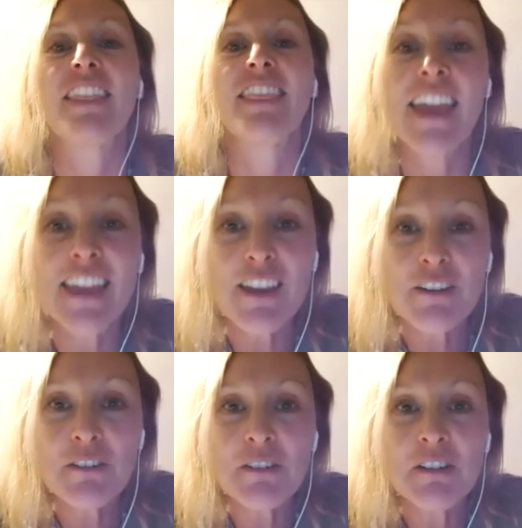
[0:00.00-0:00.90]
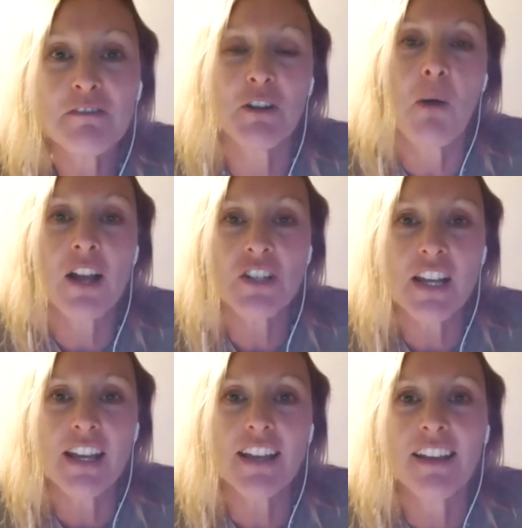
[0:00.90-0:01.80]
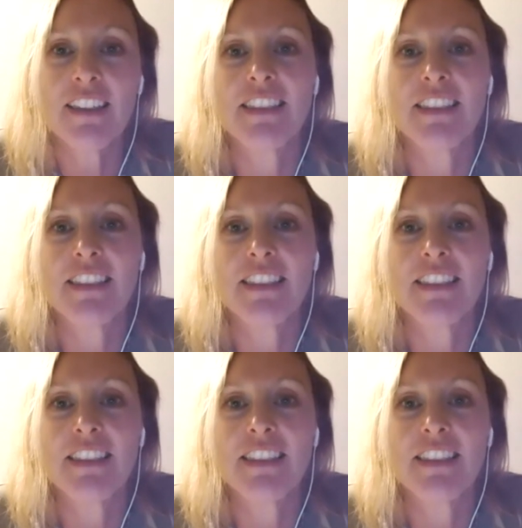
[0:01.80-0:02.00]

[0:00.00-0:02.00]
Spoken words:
Thank you for watching.